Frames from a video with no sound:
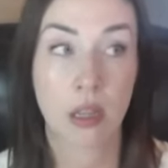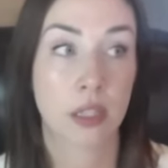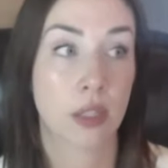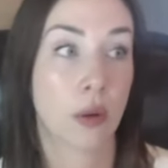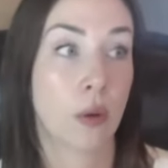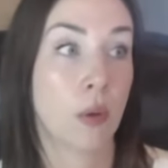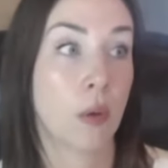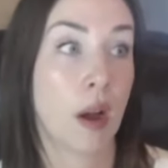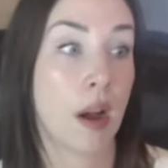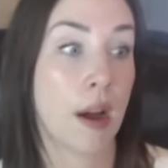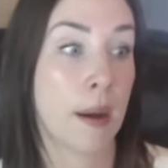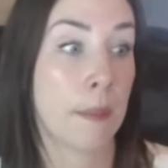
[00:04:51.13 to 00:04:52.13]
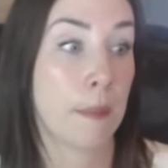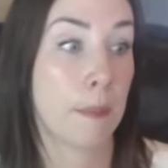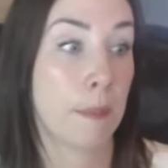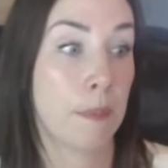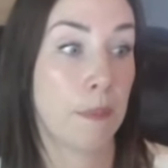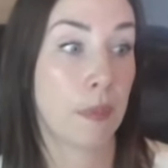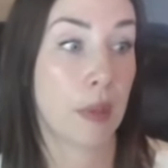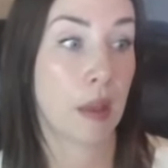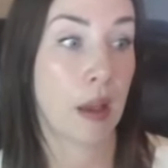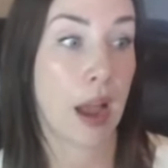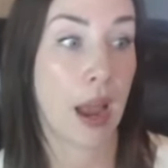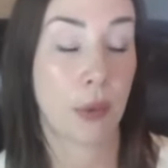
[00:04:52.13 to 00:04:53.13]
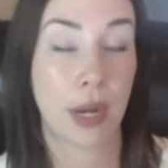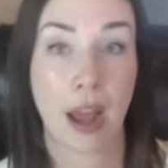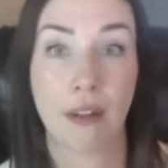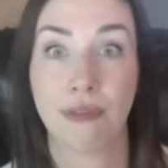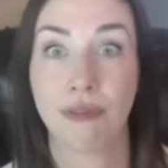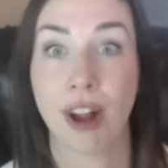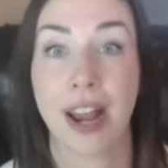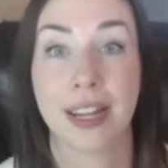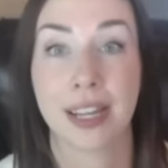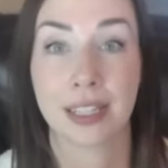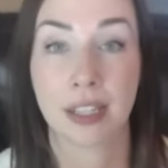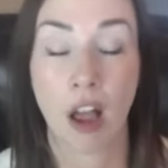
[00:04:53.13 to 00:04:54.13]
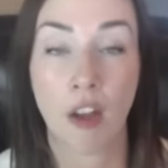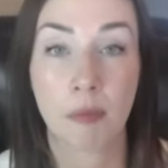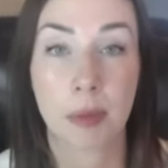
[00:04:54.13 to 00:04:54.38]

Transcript: So I would have Fridays off,